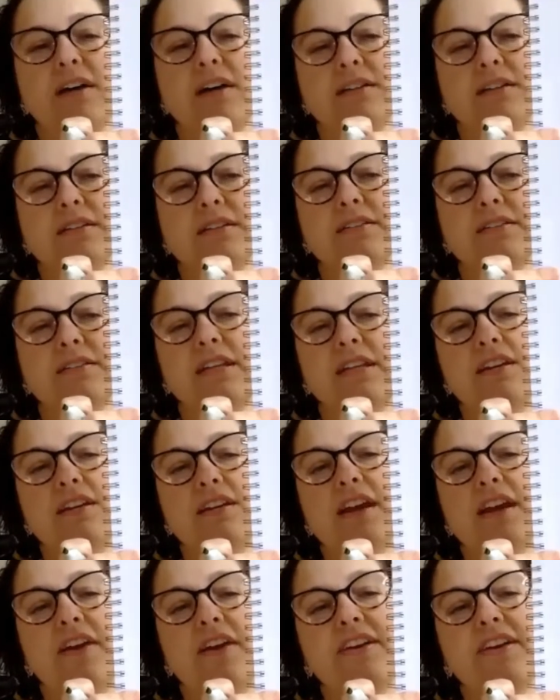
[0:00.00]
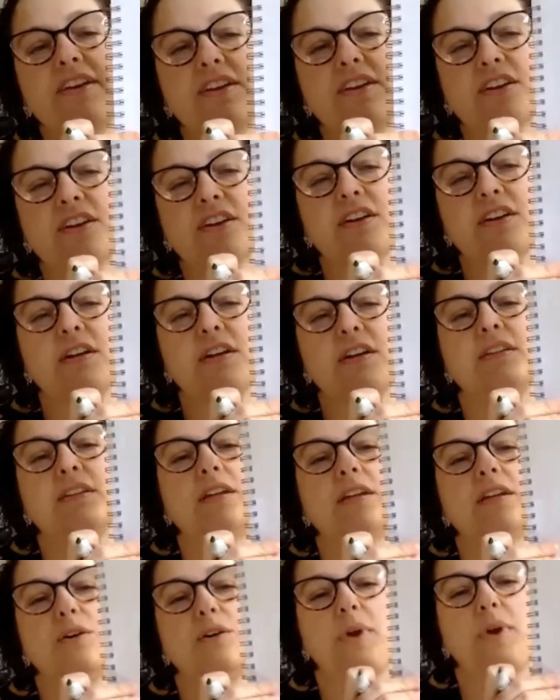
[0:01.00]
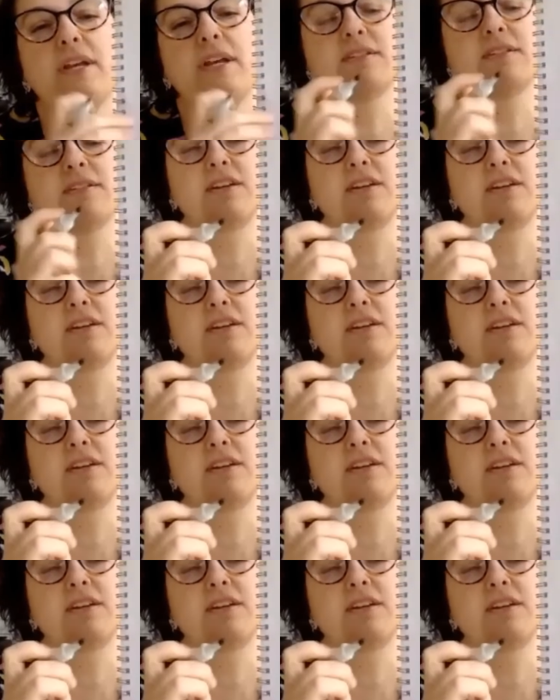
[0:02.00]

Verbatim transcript: See, now that your little wings are